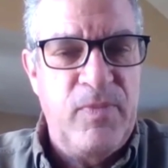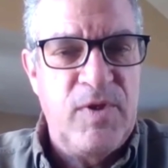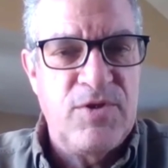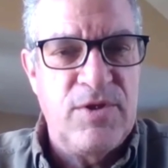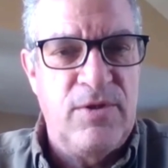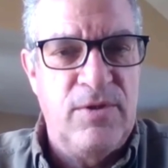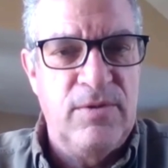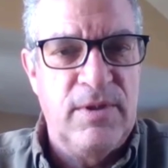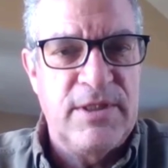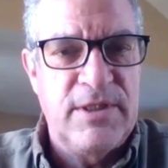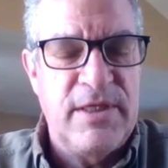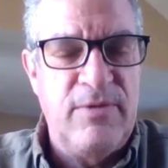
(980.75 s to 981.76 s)
So
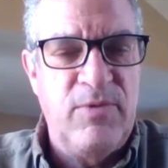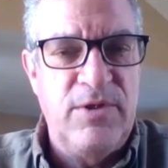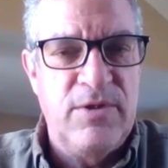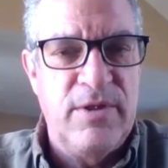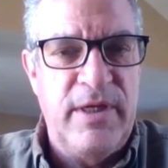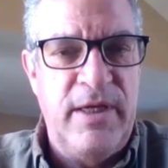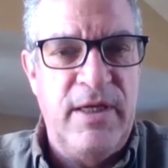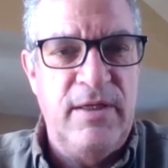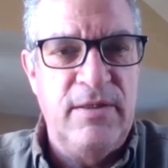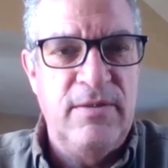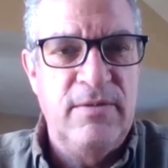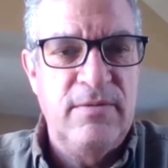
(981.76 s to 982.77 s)
let's say when you're
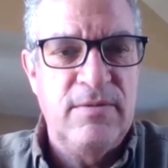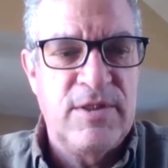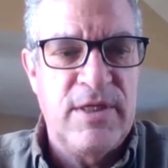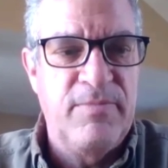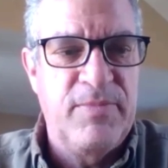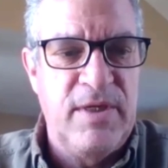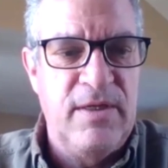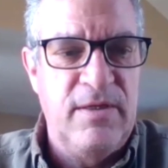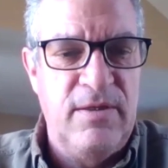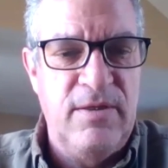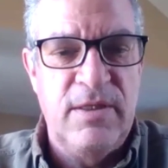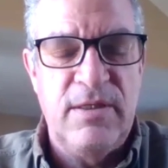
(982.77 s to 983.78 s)
eating
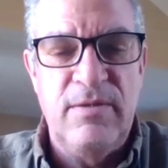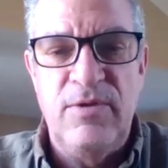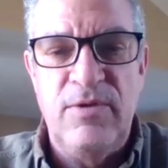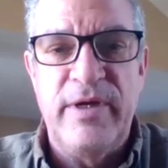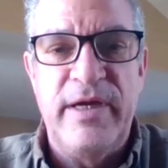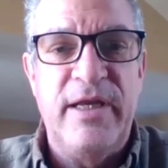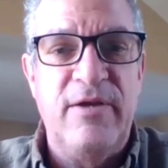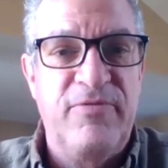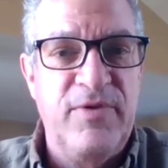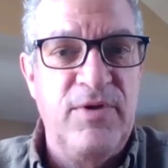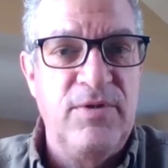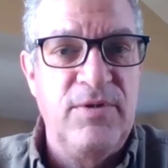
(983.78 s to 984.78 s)
something, you're eating
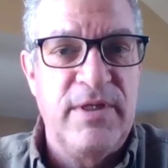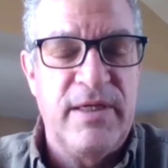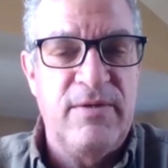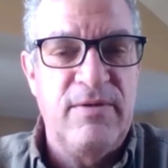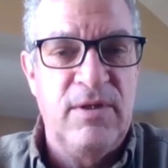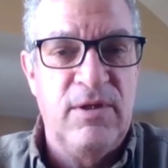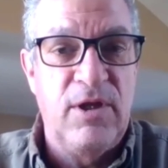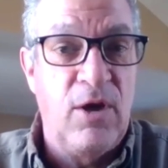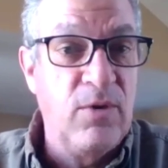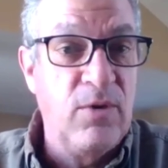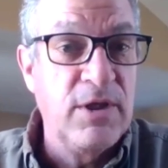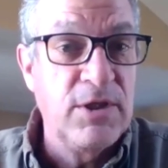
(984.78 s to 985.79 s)
food that
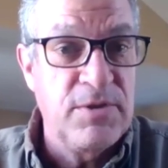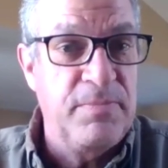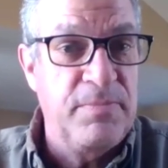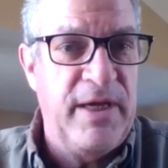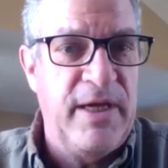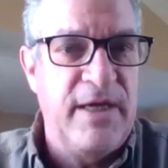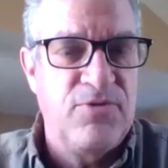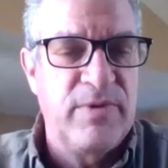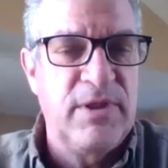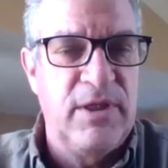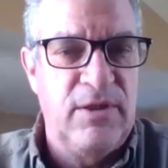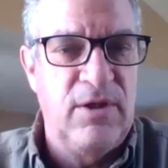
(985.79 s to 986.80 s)
lowers the pH
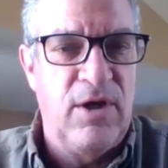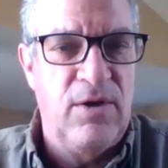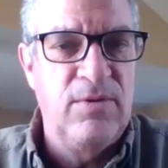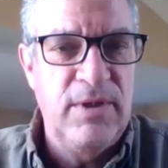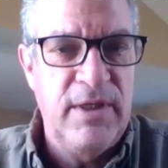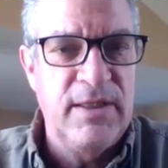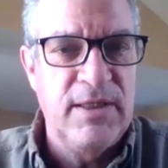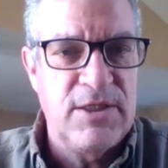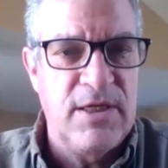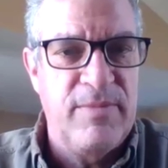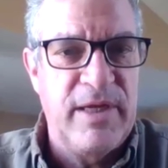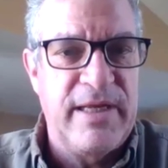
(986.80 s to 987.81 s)
really low
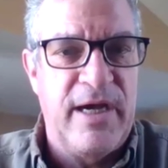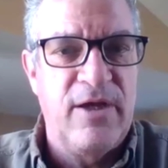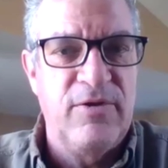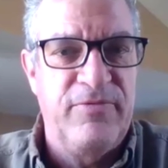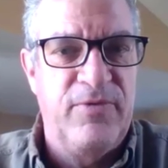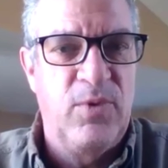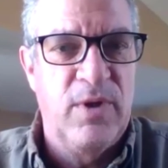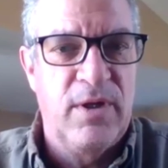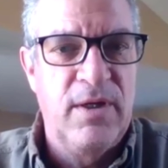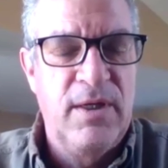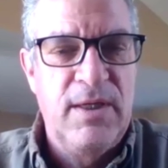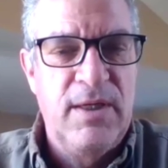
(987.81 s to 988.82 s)
in the stomach down to
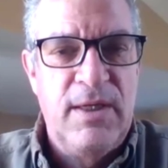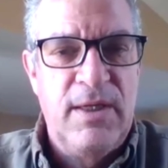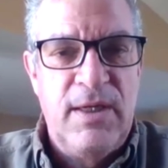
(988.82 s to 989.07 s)
4.